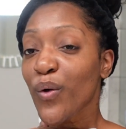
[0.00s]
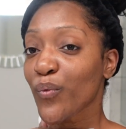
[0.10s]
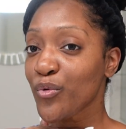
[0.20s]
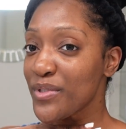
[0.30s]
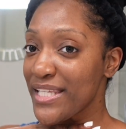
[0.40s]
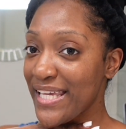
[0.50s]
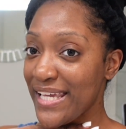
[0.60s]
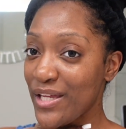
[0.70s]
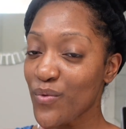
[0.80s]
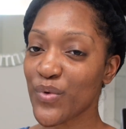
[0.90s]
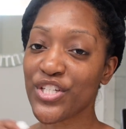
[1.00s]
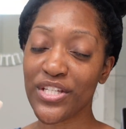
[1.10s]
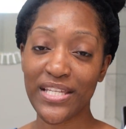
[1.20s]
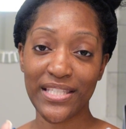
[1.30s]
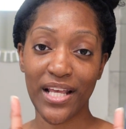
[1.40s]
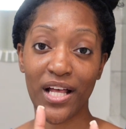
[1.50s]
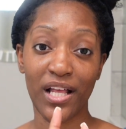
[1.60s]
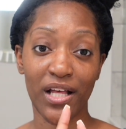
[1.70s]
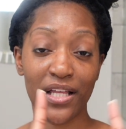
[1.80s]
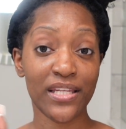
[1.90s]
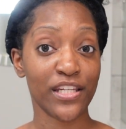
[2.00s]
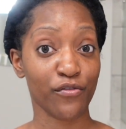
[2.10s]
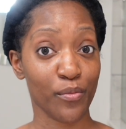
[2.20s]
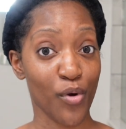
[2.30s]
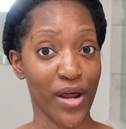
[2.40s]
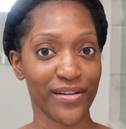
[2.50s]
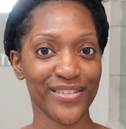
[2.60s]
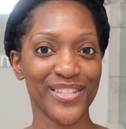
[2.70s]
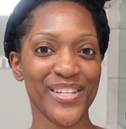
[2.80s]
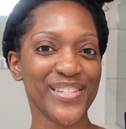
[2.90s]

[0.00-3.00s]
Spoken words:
routine, which is different products.